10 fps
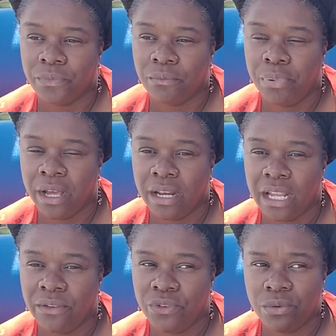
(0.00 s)
But
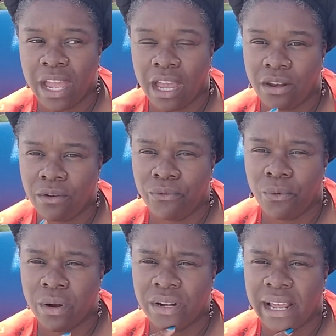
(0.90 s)
if you can't
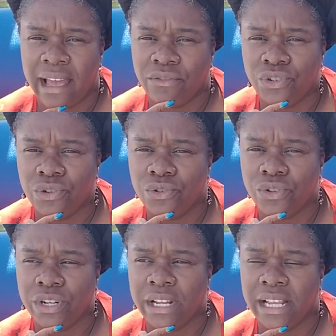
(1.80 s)
afford to have
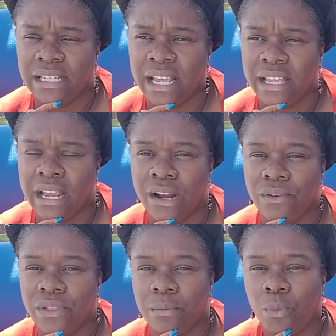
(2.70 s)
children and take care
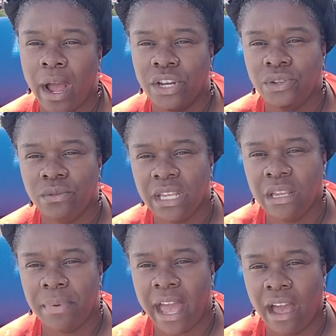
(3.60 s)
of them, why do you
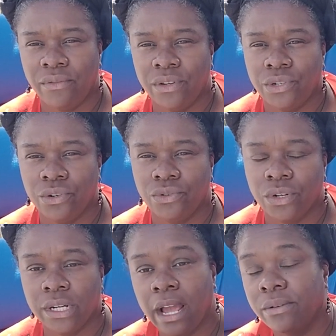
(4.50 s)
keep having
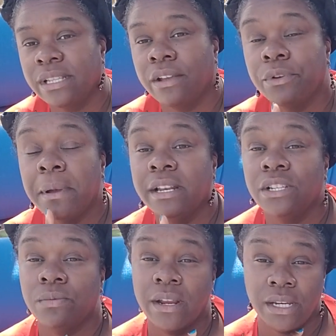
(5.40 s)
children? Now, it's
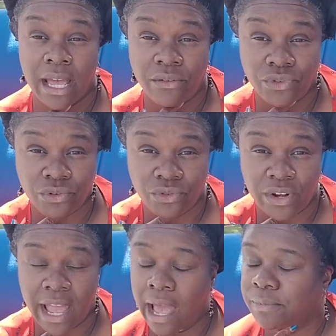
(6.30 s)
everybody's right to have children,
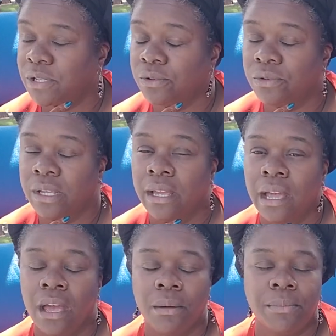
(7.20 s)
absolutely.
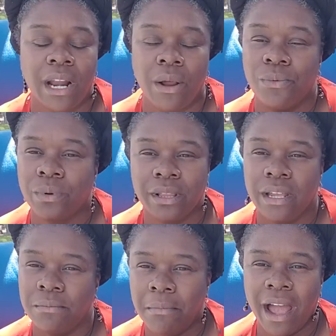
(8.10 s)
But I really
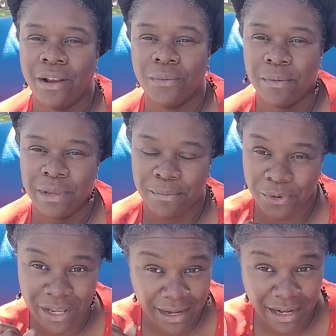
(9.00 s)
admire when people
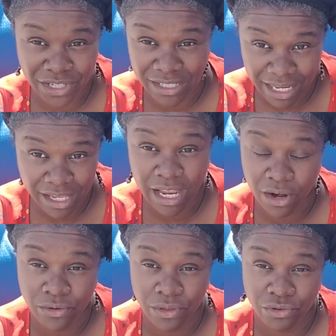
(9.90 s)
can actually take
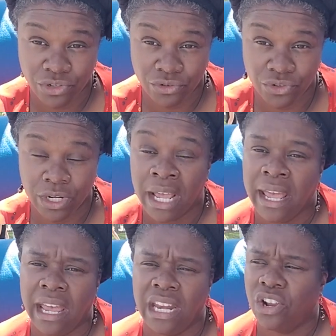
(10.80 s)
care of their children.
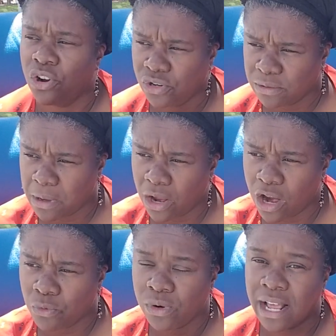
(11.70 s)
And it hurts my
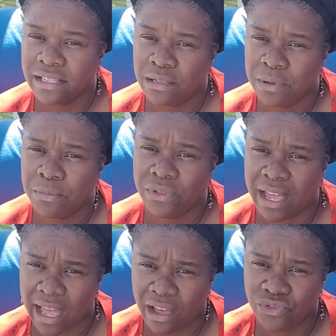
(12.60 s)
heart when I see people that
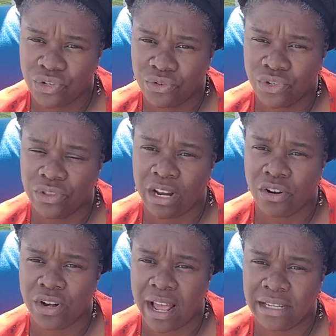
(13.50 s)
have children that
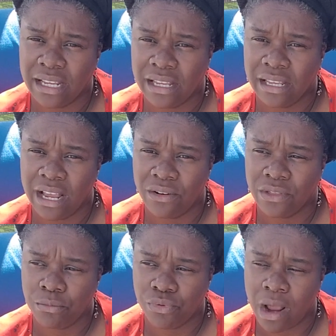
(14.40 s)
are not taking care of
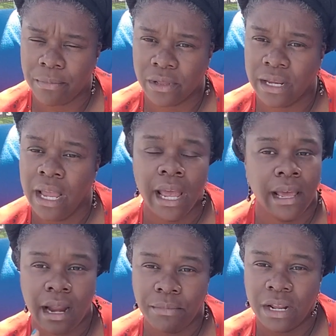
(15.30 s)
them properly.
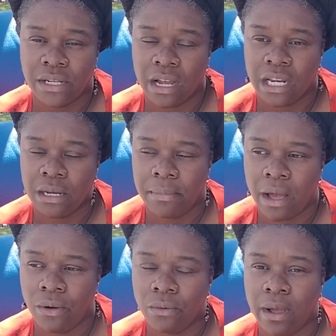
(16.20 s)
And I'm not talking
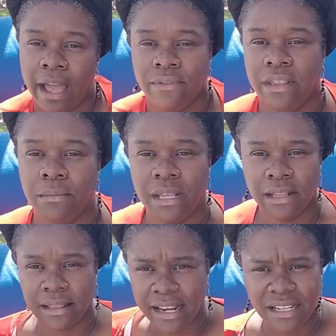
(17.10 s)
about having them in the
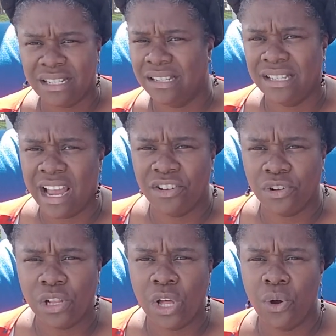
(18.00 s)
latest designer
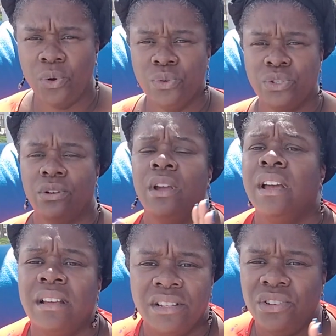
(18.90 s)
clothes or,
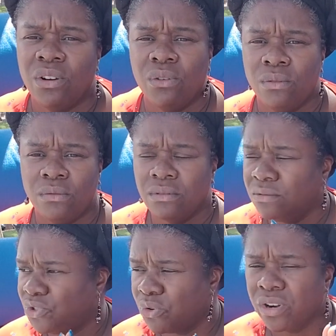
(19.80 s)

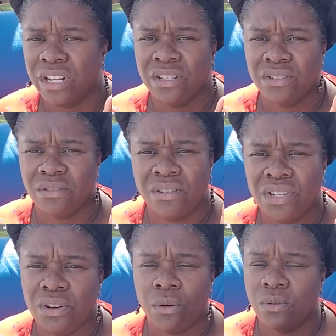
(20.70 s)
Jordans
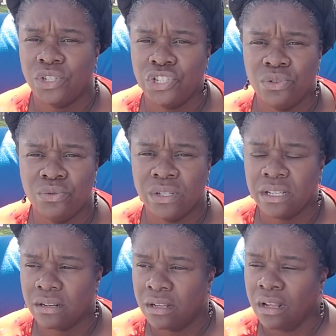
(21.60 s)
or, shoes
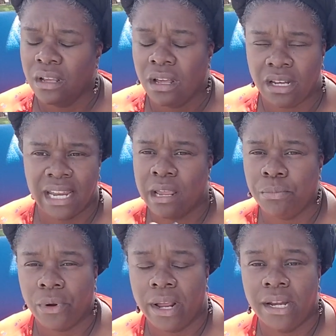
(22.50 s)
and name
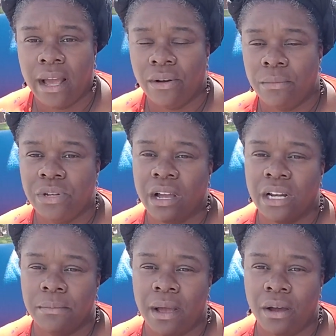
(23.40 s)
brand out. I'm
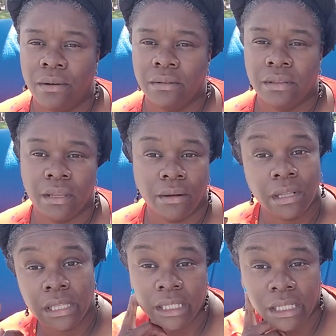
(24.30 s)
talking about they're
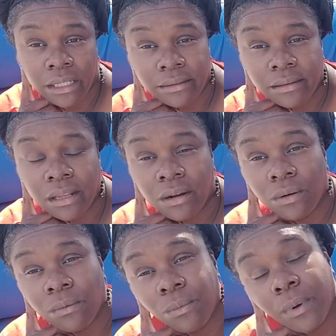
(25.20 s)
clean,
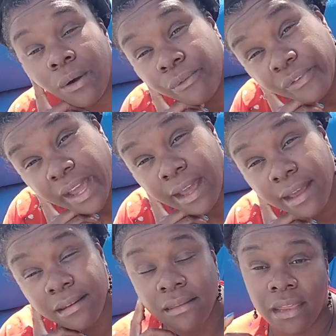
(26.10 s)
they're well
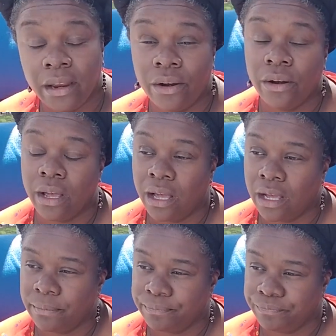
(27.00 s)
fed,
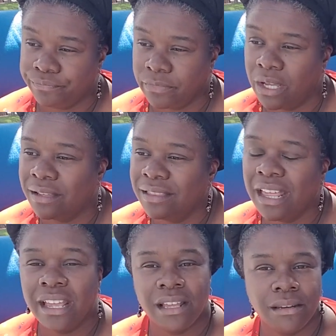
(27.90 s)

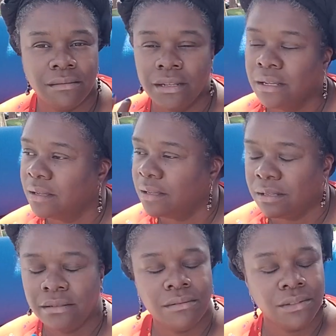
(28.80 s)
they can...
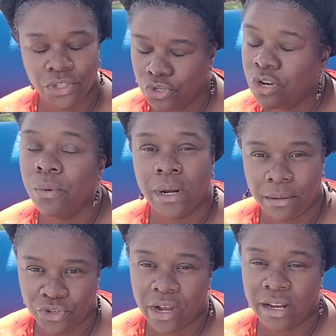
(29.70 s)
You know what
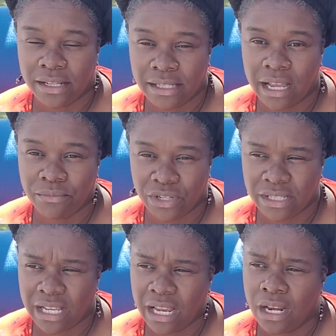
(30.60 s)
I'm trying to say. I'm just
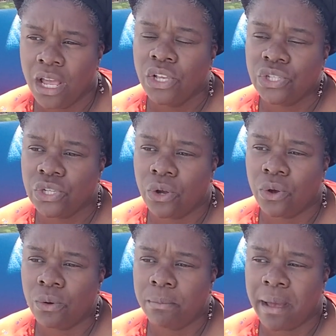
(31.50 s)
saying.
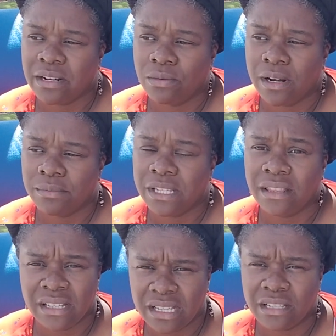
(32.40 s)
So back to what I'm saying,
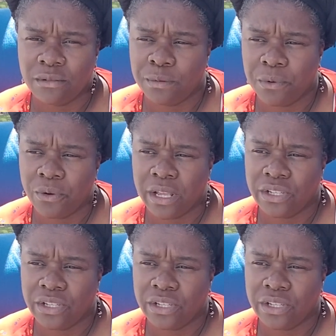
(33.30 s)
the system's broken.